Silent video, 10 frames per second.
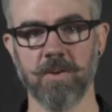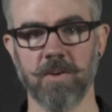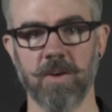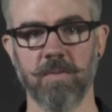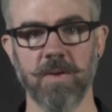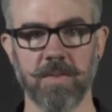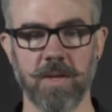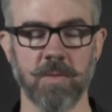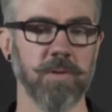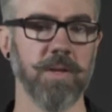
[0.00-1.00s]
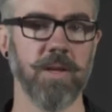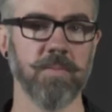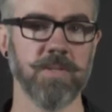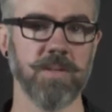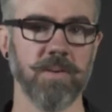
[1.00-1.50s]
to know that you're blending the
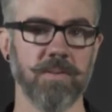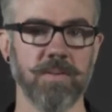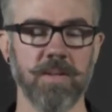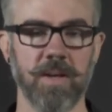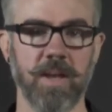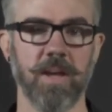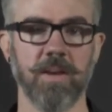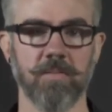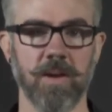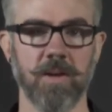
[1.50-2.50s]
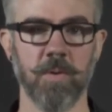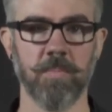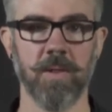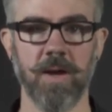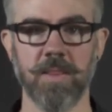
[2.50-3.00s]
material and you're getting it ready to
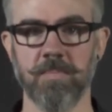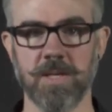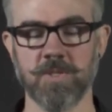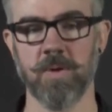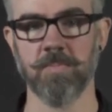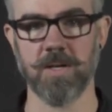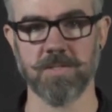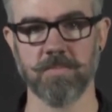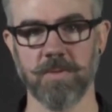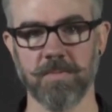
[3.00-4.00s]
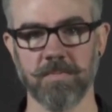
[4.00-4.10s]
apply in the best way possible.